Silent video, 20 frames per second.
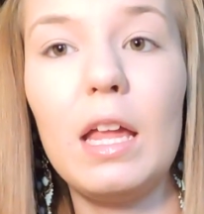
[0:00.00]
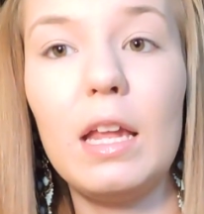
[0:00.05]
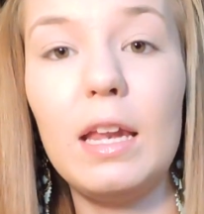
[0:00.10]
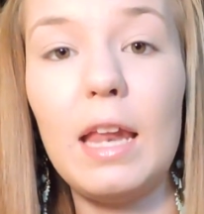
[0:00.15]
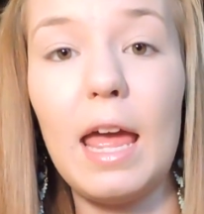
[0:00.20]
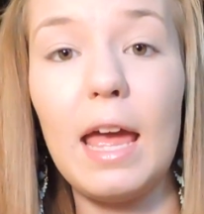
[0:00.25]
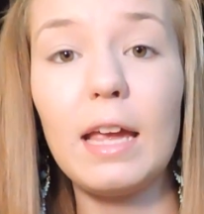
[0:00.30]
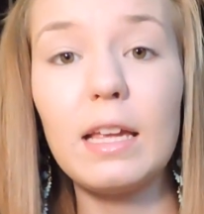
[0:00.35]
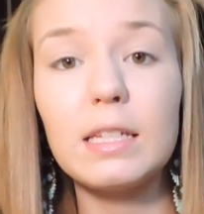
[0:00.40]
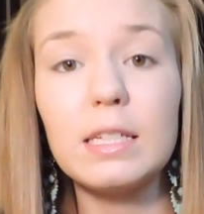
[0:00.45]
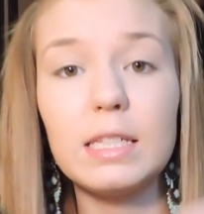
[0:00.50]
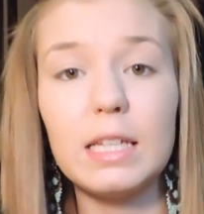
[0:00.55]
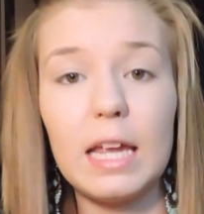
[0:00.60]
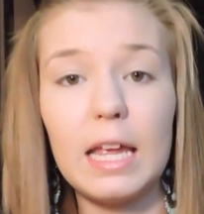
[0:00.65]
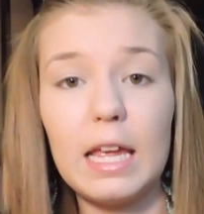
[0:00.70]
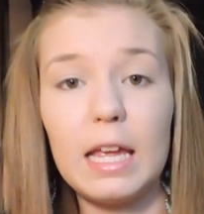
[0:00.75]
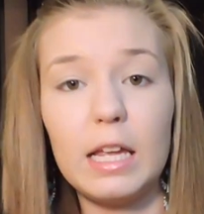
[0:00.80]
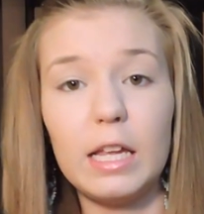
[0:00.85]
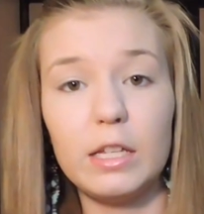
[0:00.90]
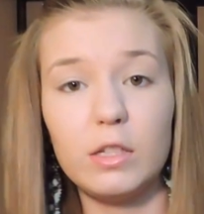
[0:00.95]
Next
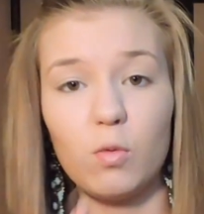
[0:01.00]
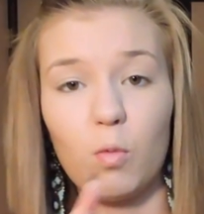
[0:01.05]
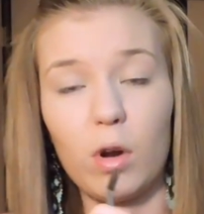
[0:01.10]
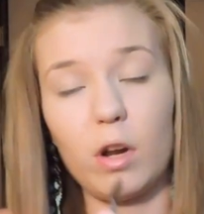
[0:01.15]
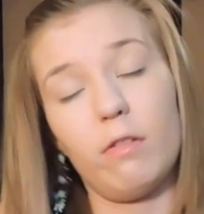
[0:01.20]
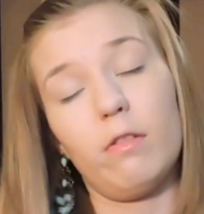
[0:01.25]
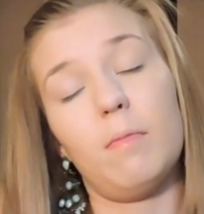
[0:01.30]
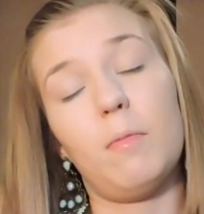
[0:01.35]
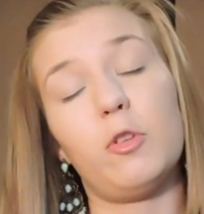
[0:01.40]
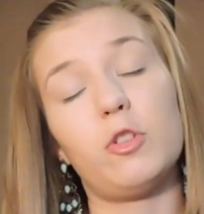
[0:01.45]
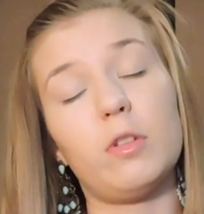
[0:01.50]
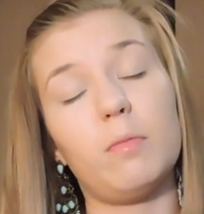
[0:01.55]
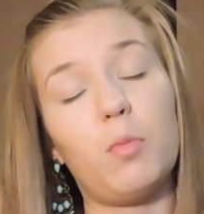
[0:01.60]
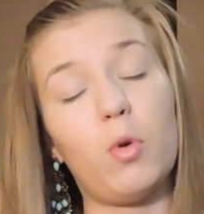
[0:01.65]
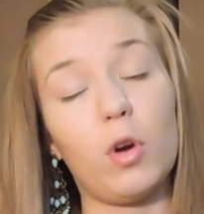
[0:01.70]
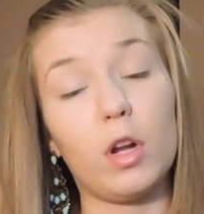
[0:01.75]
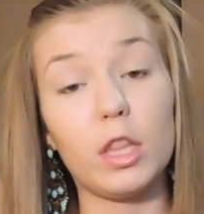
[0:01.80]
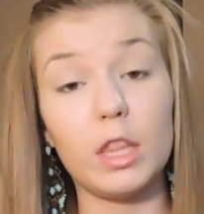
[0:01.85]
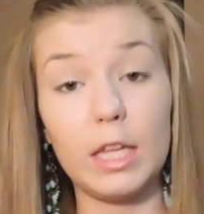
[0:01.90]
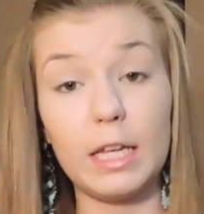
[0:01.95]
is one of the most
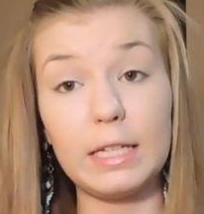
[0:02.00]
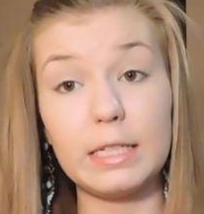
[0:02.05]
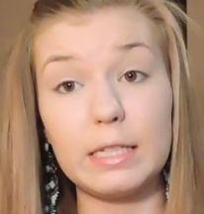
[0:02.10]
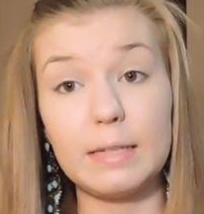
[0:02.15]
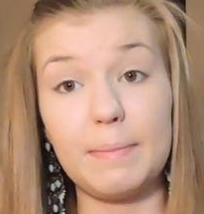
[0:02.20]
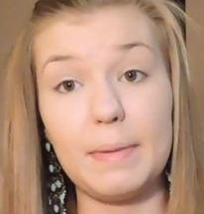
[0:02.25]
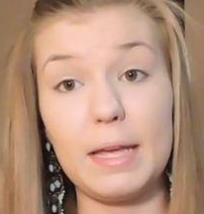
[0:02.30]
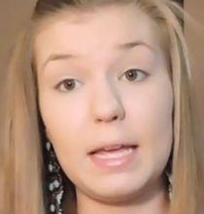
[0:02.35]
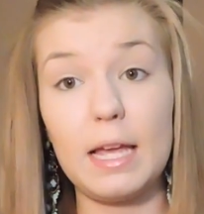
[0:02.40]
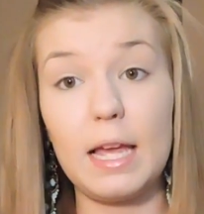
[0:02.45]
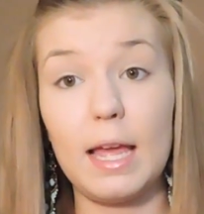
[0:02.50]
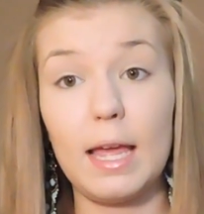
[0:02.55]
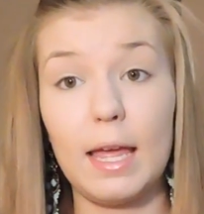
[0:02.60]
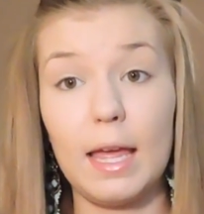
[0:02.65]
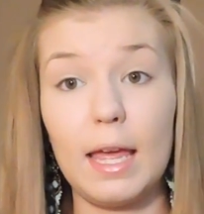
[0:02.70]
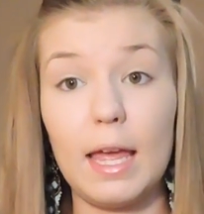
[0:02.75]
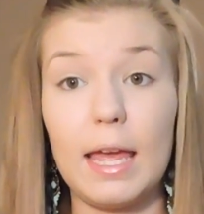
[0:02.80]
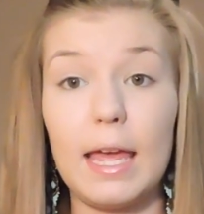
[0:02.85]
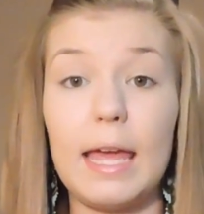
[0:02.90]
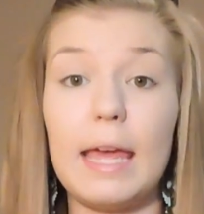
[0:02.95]
important things to me
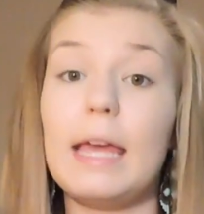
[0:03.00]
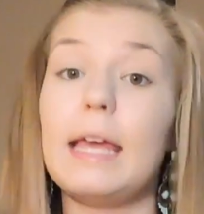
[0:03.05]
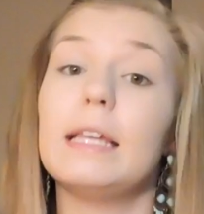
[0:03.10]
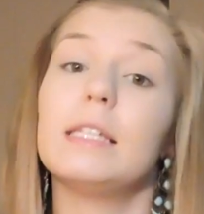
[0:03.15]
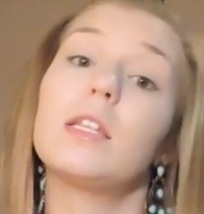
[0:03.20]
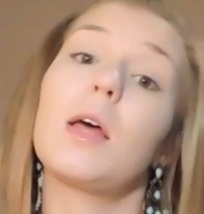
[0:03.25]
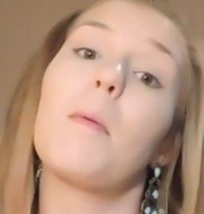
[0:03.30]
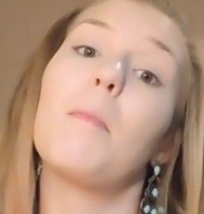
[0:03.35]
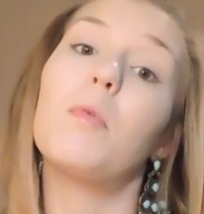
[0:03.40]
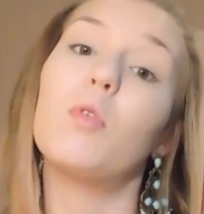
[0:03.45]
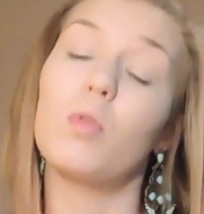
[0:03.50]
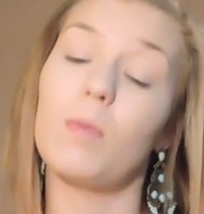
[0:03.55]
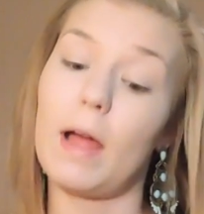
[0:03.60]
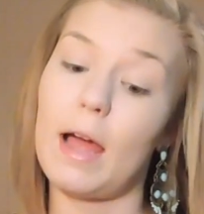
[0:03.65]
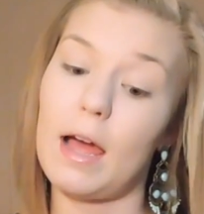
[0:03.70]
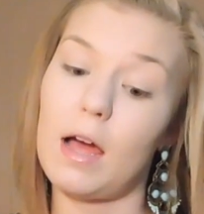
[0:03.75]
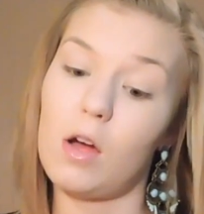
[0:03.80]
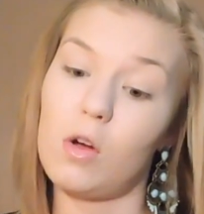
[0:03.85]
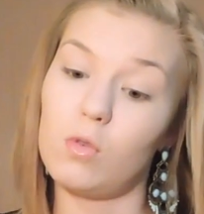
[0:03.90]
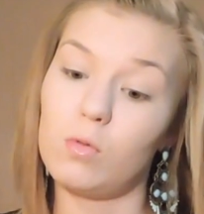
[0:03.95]
is
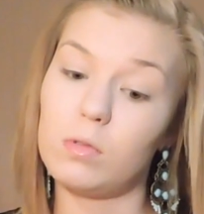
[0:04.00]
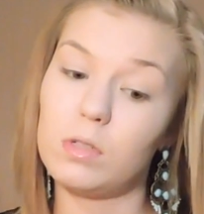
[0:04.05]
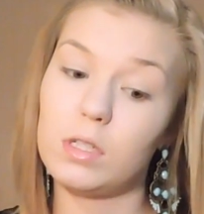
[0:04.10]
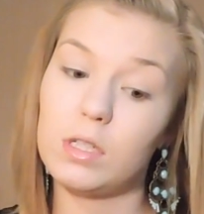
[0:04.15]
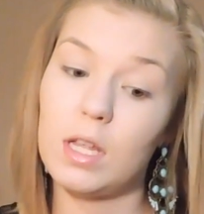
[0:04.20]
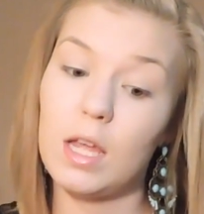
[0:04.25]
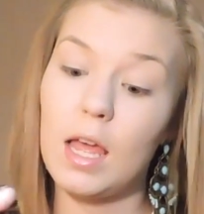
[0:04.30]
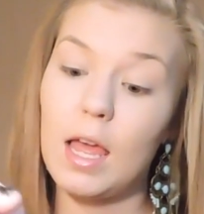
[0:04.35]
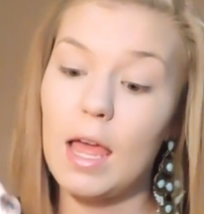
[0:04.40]
brows.